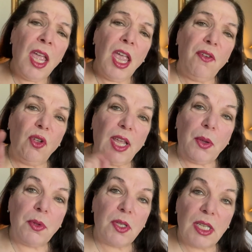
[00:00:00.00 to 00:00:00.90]
If you
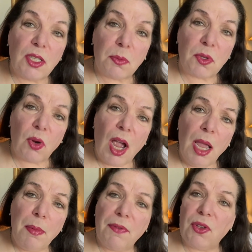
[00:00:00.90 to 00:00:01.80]
like what you see,
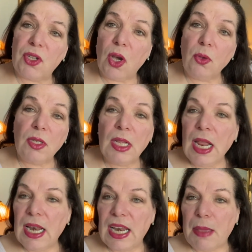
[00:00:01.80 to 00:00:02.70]
subscribe. If you don't,
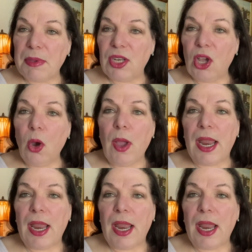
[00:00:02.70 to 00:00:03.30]
let me know.